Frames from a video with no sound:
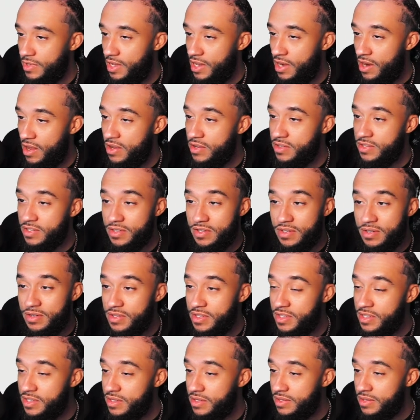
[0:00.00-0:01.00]
And also,
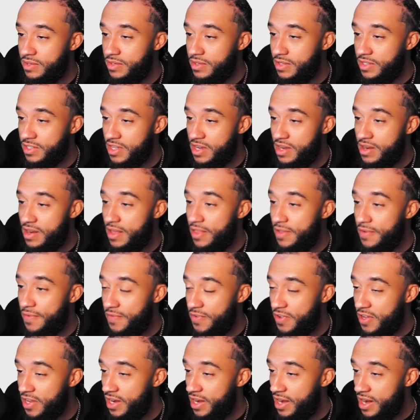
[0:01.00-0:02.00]
it's another
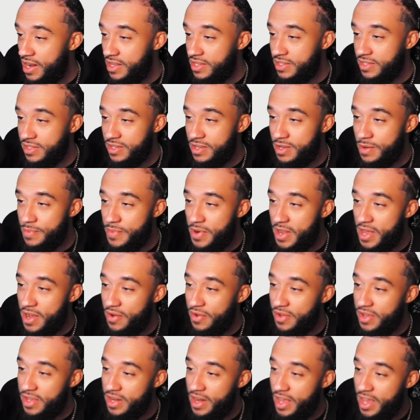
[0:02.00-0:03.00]
figure that's coming
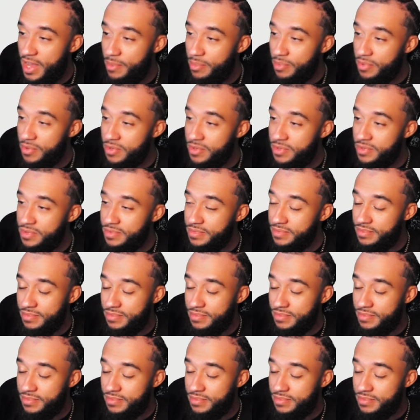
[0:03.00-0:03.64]
out in April.